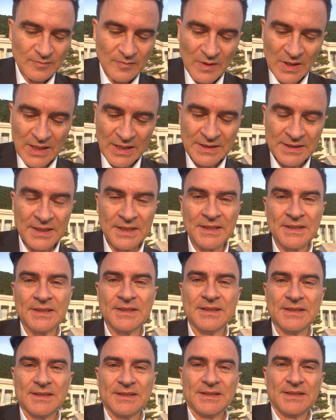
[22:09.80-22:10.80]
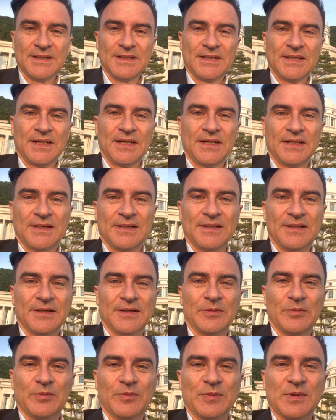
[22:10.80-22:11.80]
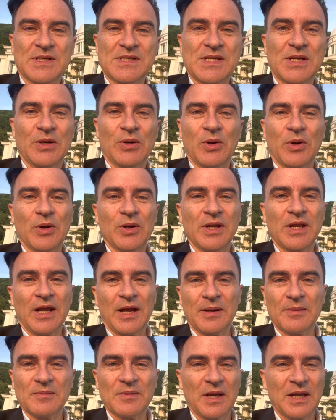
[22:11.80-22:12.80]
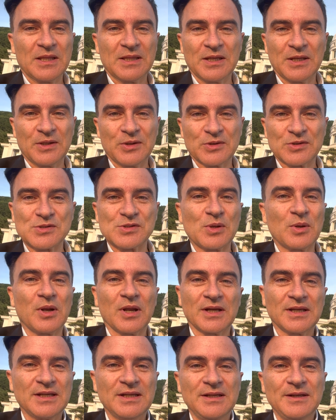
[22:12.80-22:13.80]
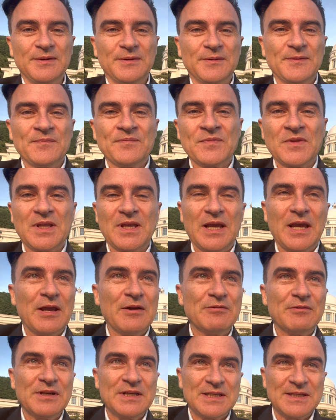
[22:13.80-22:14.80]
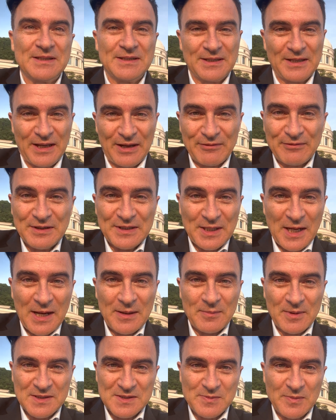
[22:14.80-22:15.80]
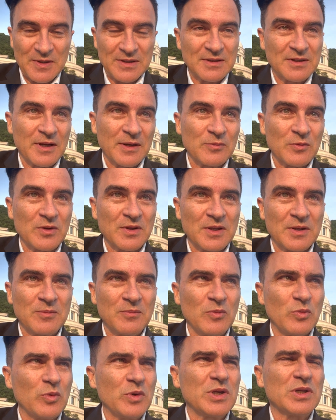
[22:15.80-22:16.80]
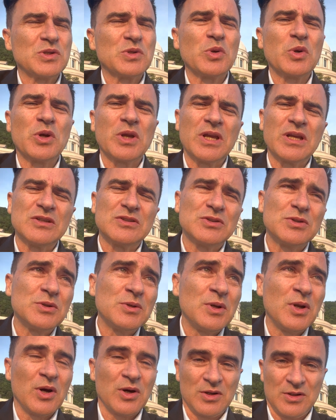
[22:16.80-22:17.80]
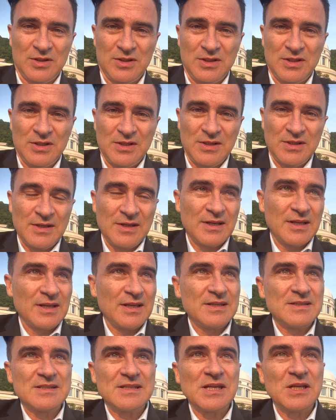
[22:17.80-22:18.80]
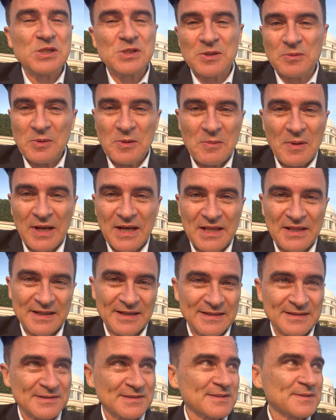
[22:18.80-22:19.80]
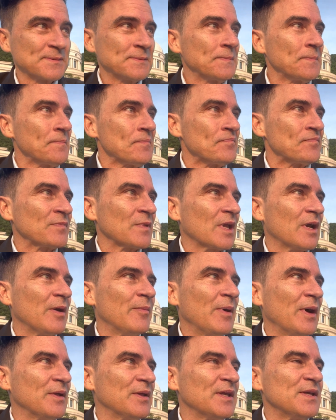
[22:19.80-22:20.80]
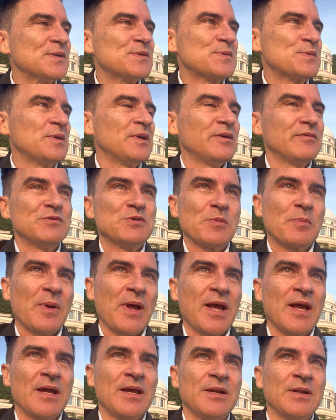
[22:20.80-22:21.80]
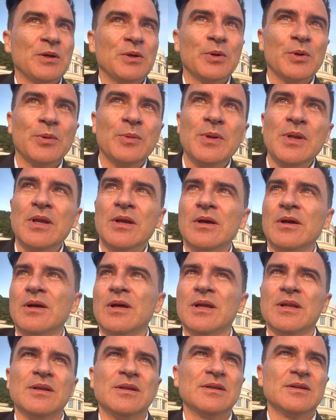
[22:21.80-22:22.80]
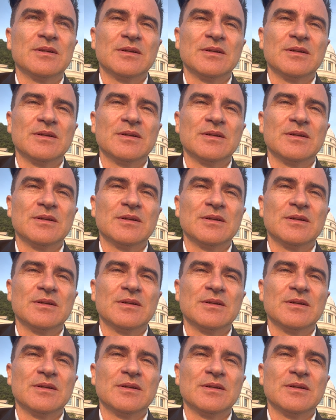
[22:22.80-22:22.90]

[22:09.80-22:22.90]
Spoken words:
And then President Hori, I think you're so lucky. Every time I spend time with him, we are talking too long. He's teaching me many things about history of Japan and Korea, and